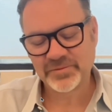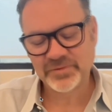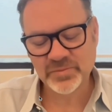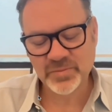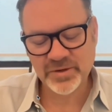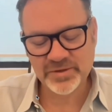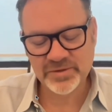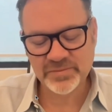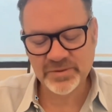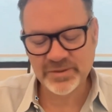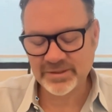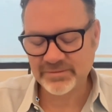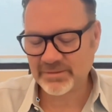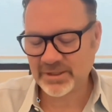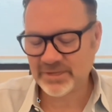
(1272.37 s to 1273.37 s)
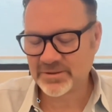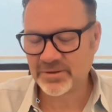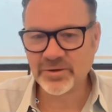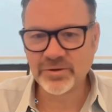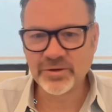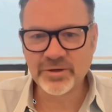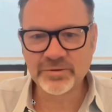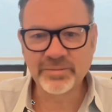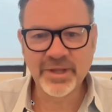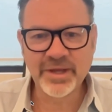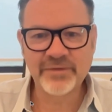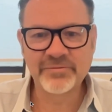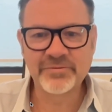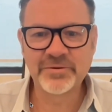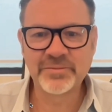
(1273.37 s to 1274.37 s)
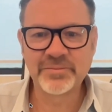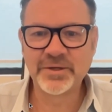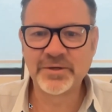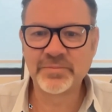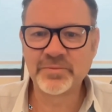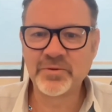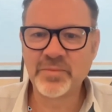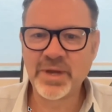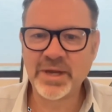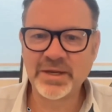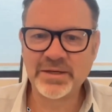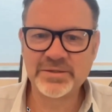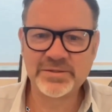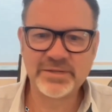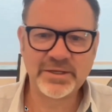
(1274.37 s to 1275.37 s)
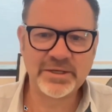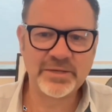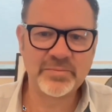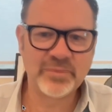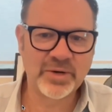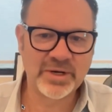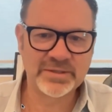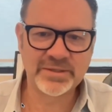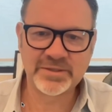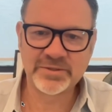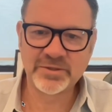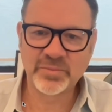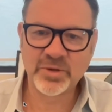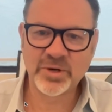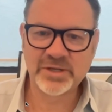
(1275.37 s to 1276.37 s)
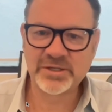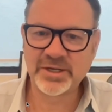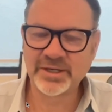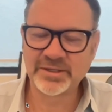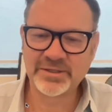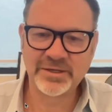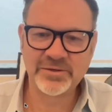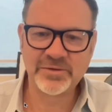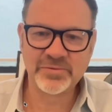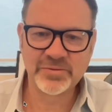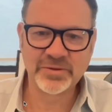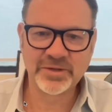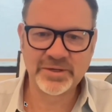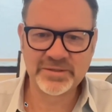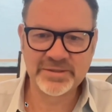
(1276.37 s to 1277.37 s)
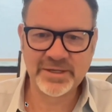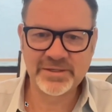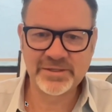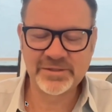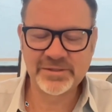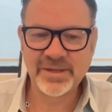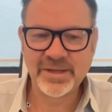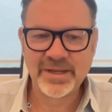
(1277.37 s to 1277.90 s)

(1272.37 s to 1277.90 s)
SmartSuite is a no-code platform to help you manage any process or project in your organization.